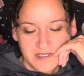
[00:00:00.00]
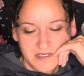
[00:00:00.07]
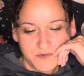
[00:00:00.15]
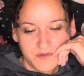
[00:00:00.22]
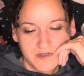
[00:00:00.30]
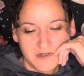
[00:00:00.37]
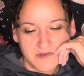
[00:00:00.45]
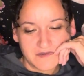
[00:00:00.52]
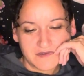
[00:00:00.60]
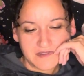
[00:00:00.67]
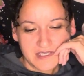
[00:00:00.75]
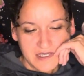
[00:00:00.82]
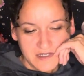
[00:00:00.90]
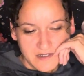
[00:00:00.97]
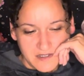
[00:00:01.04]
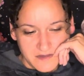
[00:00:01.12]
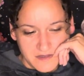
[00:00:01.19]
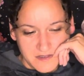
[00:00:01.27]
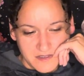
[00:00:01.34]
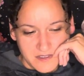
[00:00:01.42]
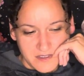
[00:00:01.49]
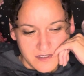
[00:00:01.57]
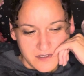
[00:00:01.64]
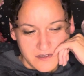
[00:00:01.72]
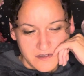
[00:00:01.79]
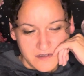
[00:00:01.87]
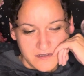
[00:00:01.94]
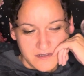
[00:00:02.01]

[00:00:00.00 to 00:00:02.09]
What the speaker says: you didn't say nothing.